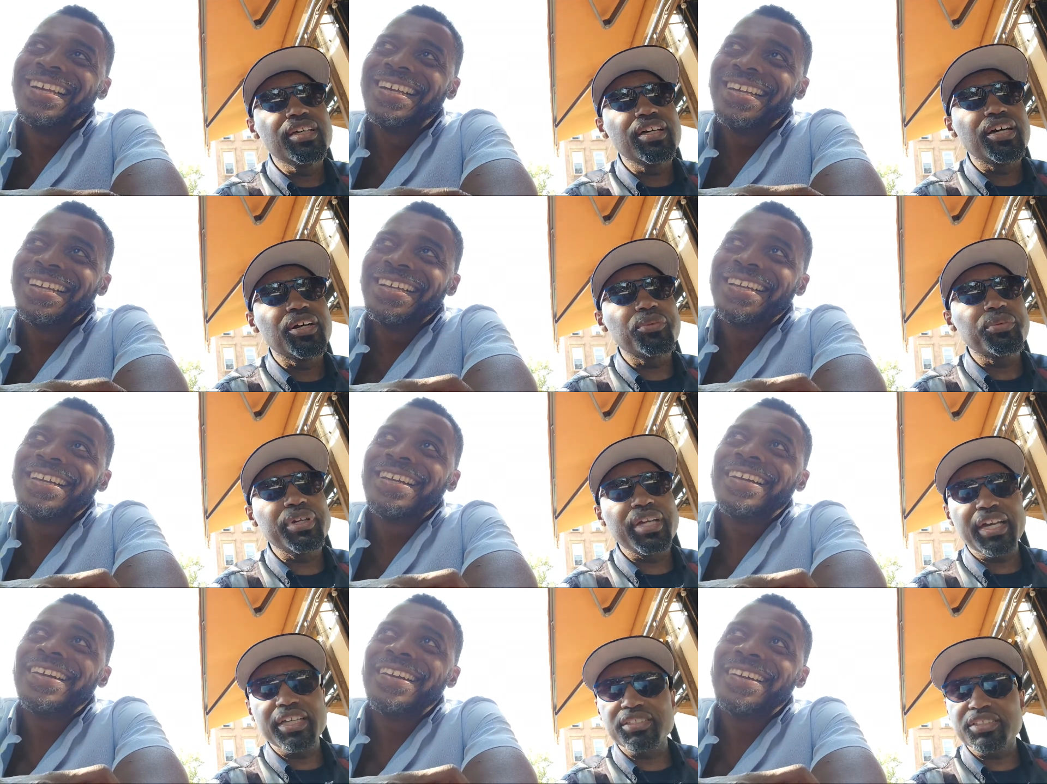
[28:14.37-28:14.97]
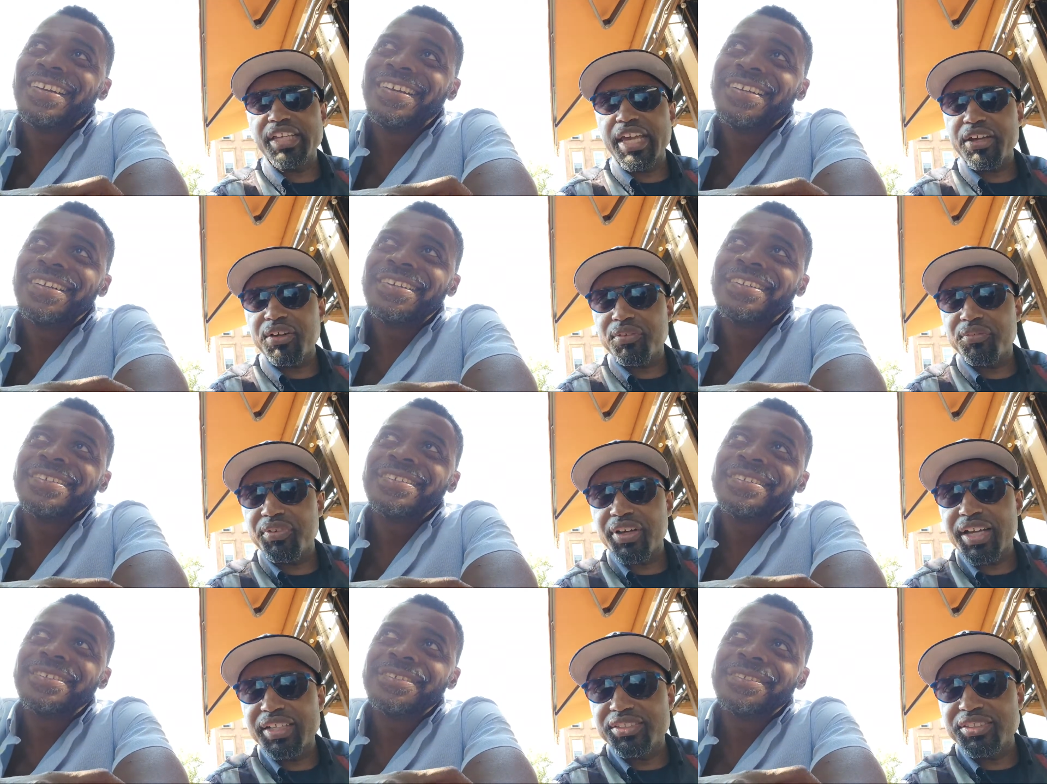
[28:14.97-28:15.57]
Speaker 1: uh, we got
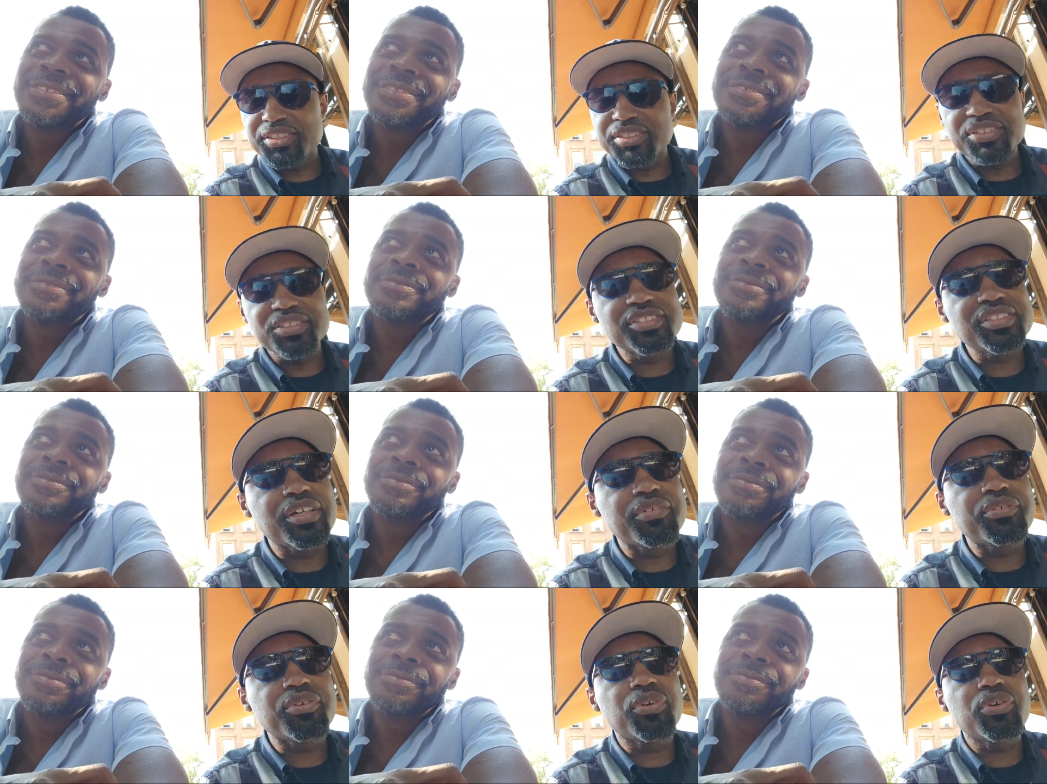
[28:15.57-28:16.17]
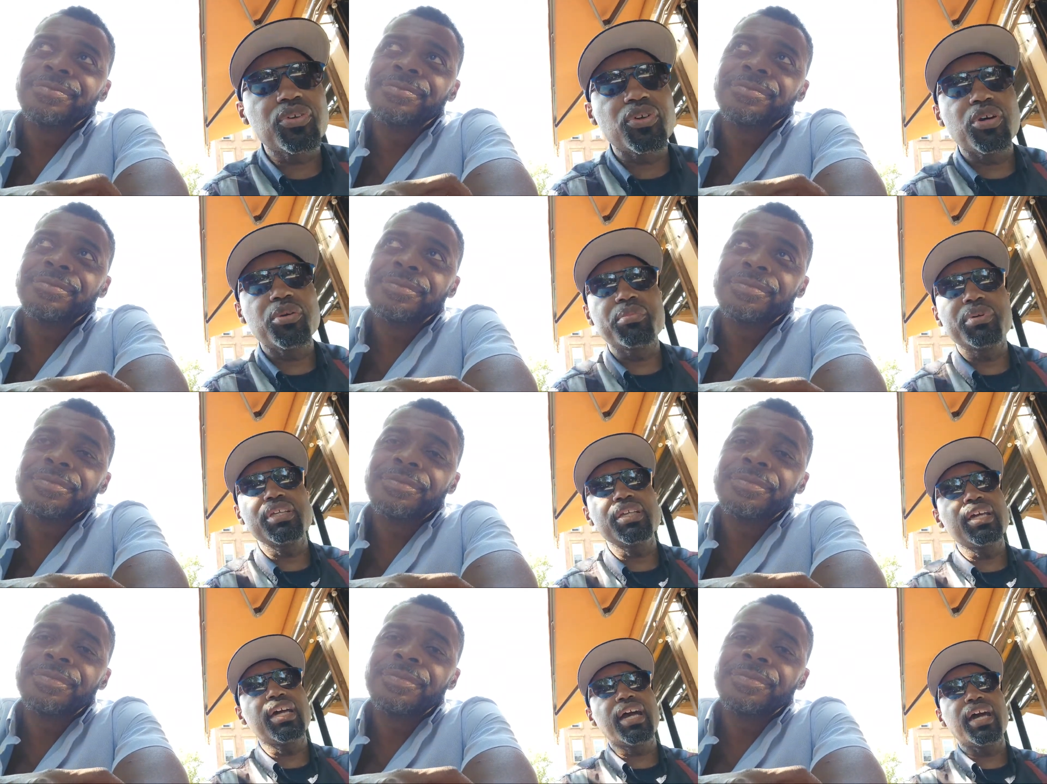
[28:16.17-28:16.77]
sacrifices and stuff going on.
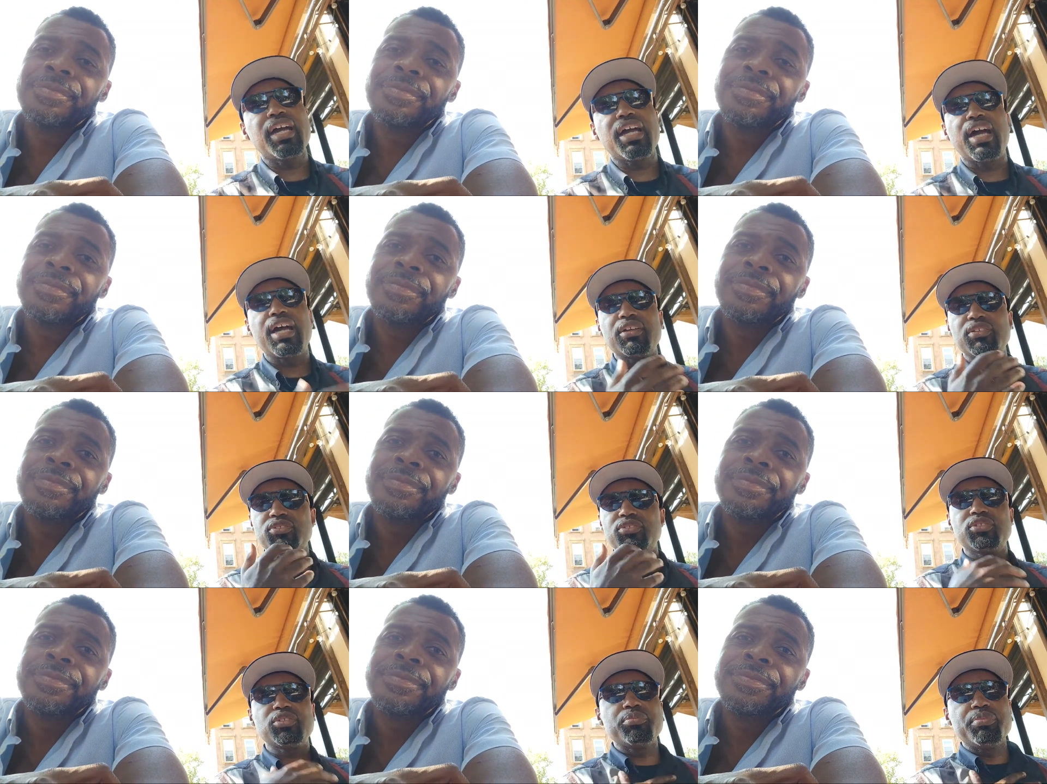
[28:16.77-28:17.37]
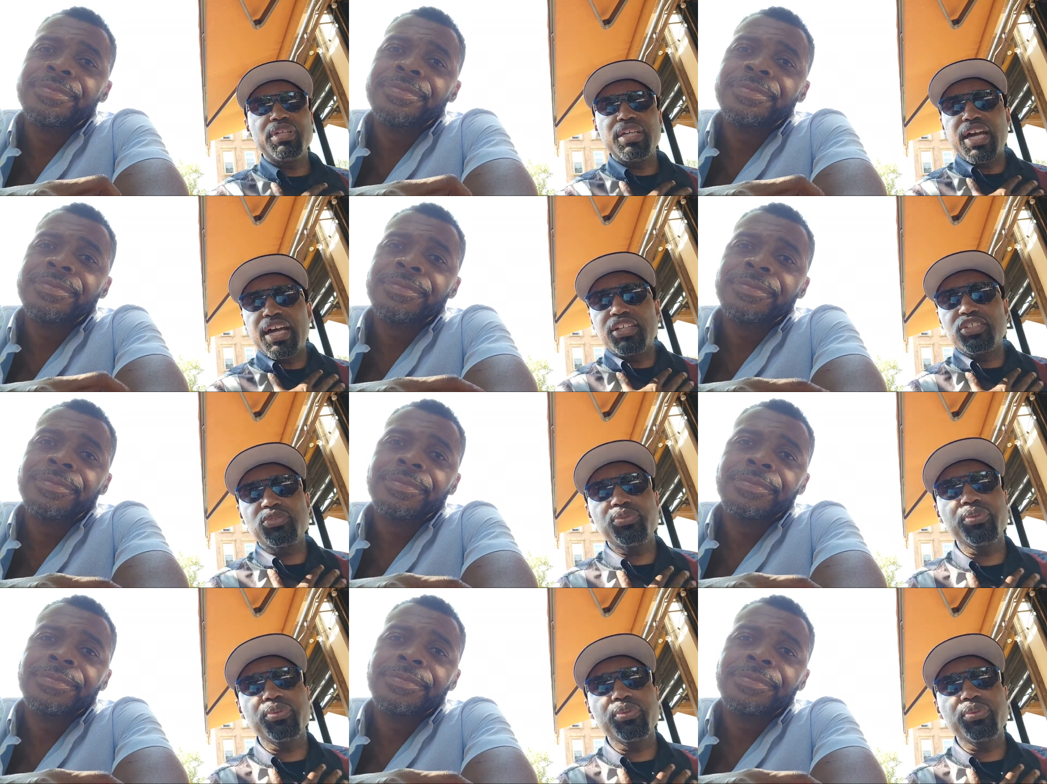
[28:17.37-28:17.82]
But yeah, I, I to be honest